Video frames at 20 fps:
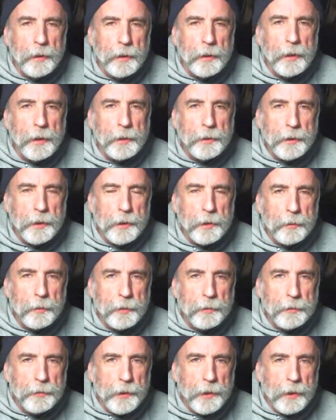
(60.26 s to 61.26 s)
a
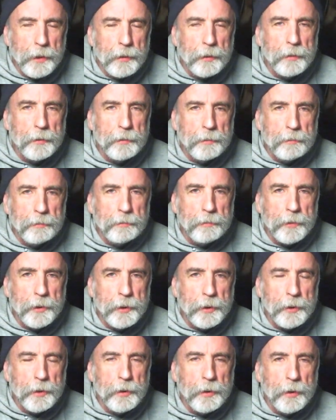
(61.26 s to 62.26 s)
genuine fellow.
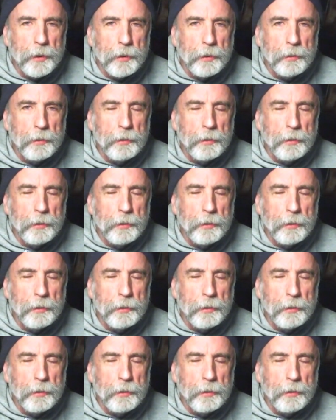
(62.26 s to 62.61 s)
Good to know.